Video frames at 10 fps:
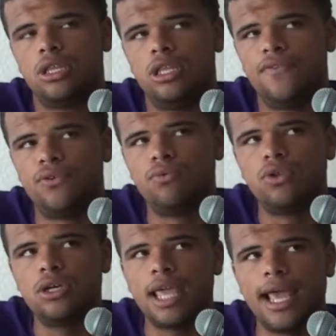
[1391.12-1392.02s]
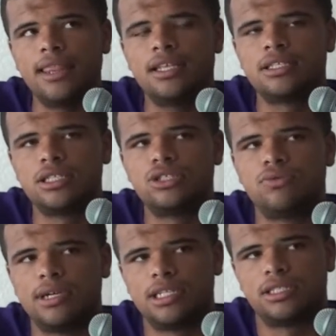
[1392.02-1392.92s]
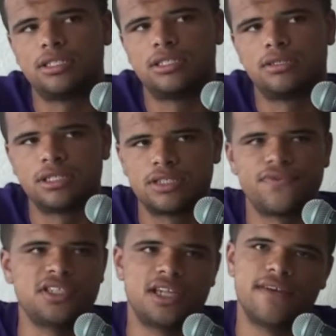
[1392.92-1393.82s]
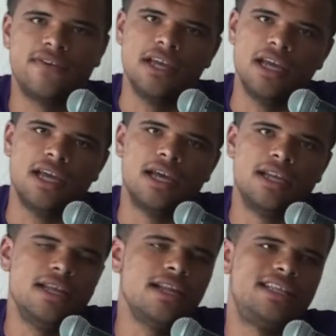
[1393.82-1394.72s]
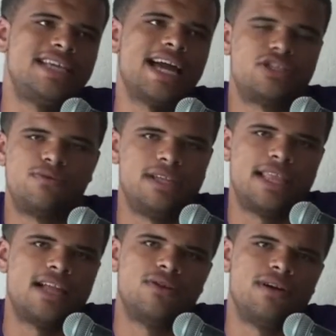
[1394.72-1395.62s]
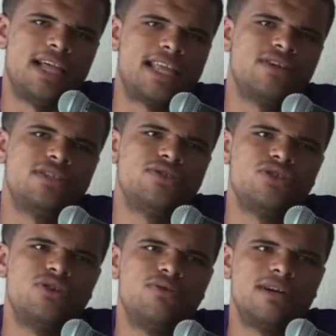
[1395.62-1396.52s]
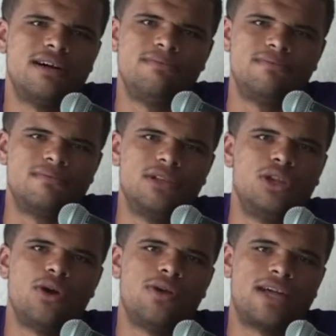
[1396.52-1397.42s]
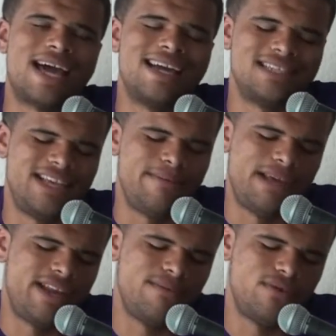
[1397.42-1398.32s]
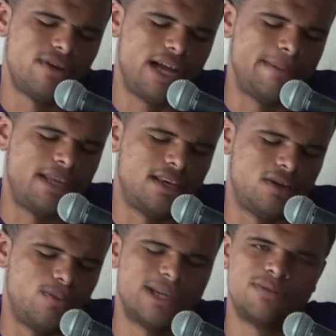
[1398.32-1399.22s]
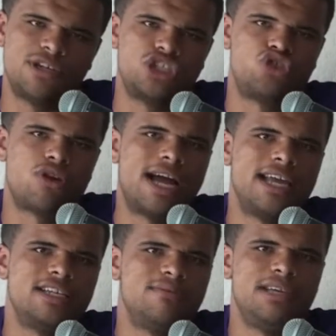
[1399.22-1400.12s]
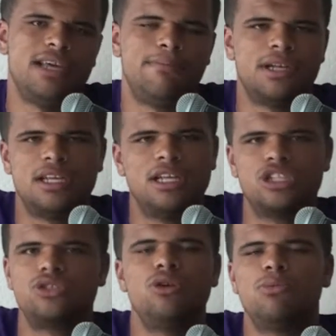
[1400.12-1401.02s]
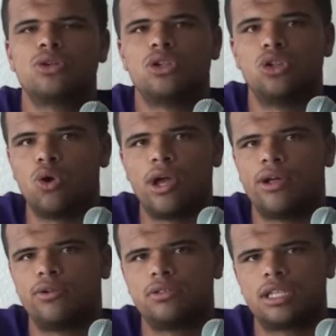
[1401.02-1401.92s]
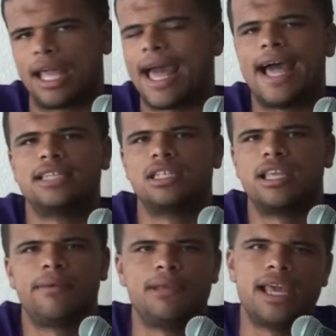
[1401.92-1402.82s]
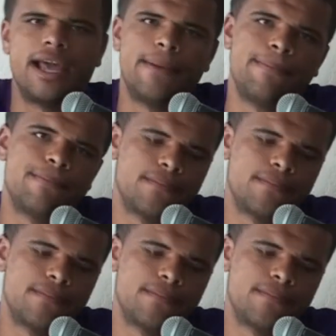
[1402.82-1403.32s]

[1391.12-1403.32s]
If you look at the situations, because first off, none of these guys are really that loyal. Like, there's no loyal guys in the NBA anymore. I mean, Westbrook's trying to be, but there's no more loyal guys in the NBA.